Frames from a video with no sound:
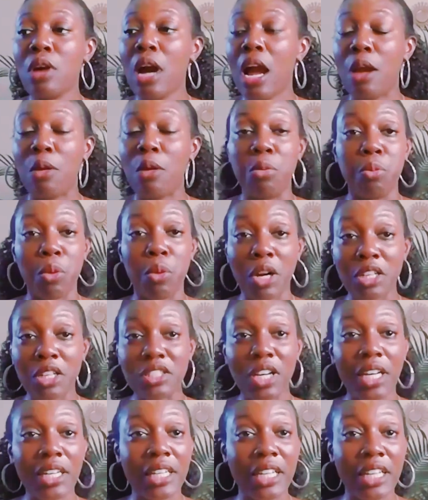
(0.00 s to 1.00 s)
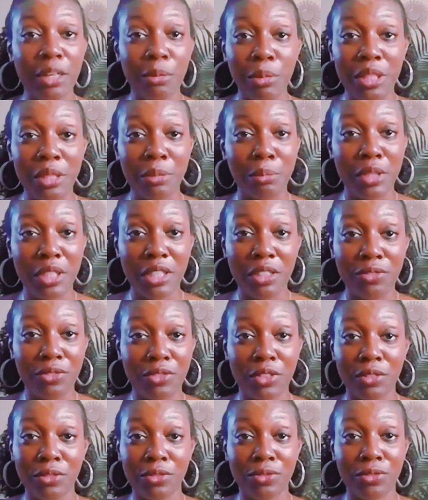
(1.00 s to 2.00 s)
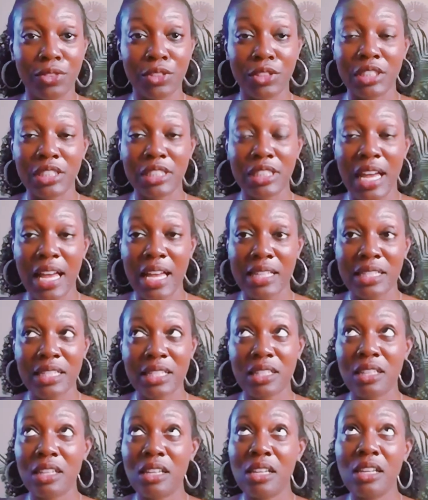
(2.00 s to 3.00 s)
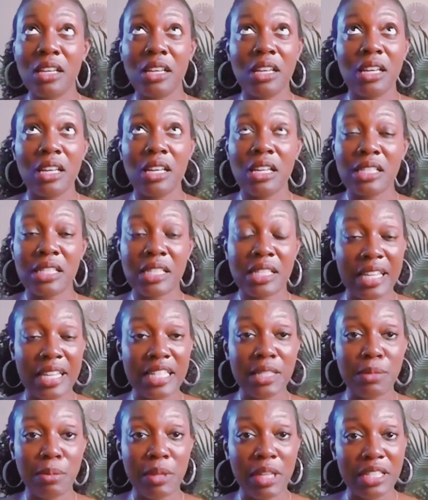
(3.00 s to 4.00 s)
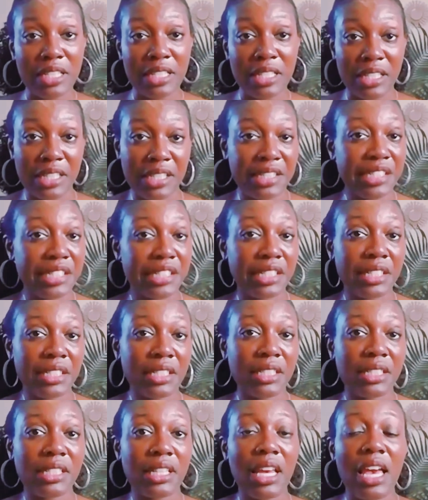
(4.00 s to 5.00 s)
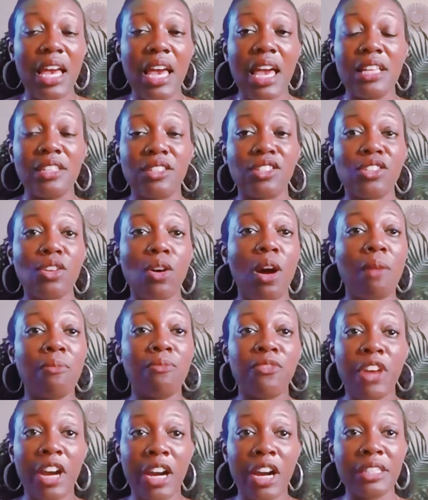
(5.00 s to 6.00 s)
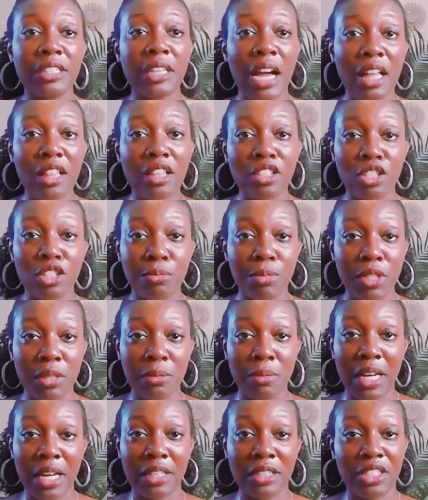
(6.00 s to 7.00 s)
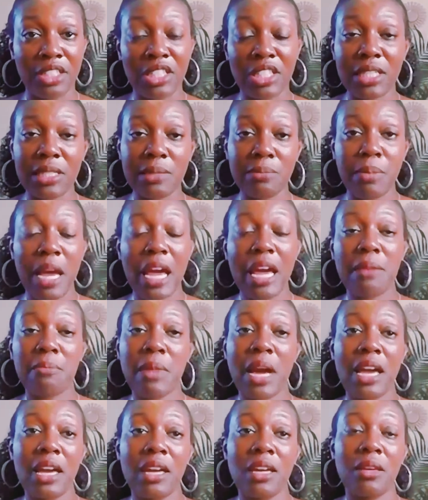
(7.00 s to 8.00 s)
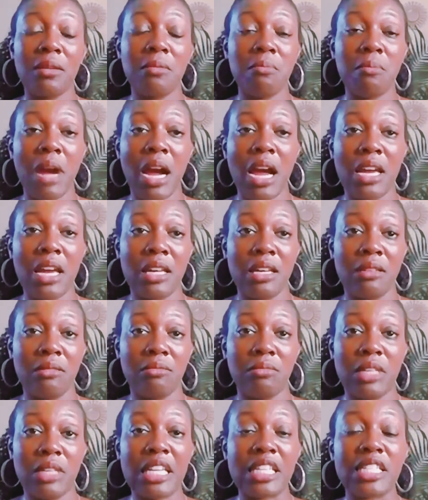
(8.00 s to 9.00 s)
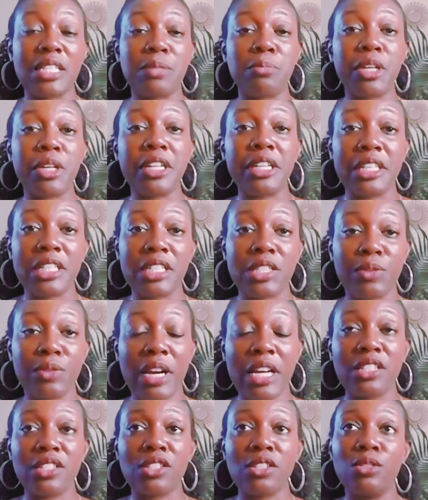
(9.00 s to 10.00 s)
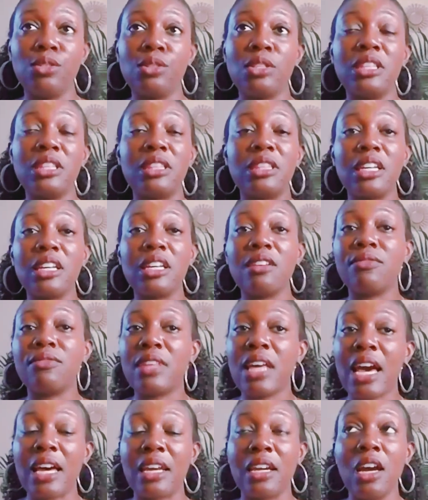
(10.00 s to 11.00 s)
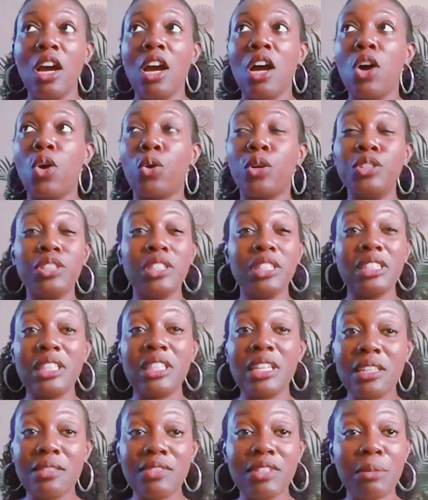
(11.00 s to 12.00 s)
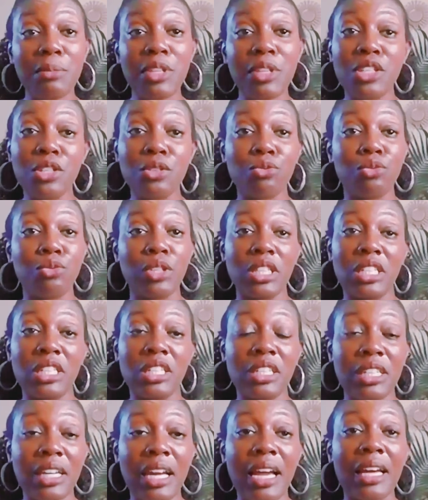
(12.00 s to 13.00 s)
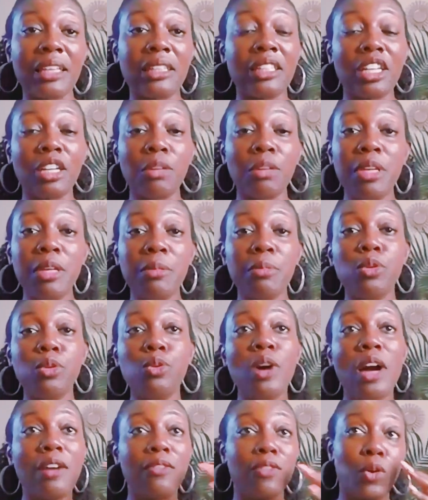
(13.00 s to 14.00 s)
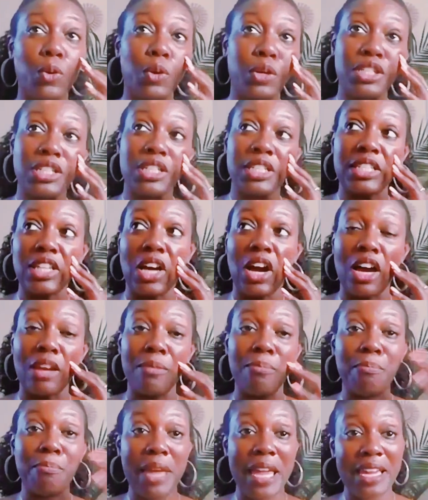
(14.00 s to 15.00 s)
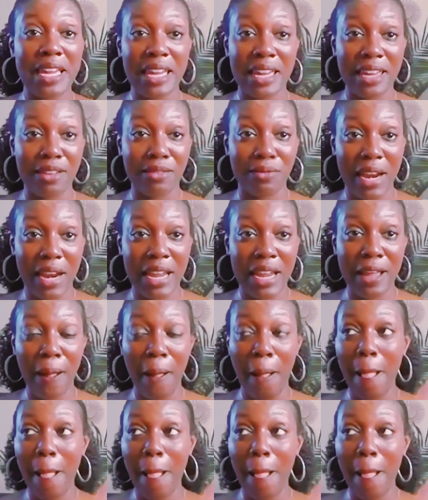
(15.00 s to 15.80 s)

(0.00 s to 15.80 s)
I worked on Airbnb for, for the last six plus years. And so I'm very knowledgeable about it just by my my experience, right? So you can think of that, or you can think of something you're really good at. There are people who have courses on baking, right?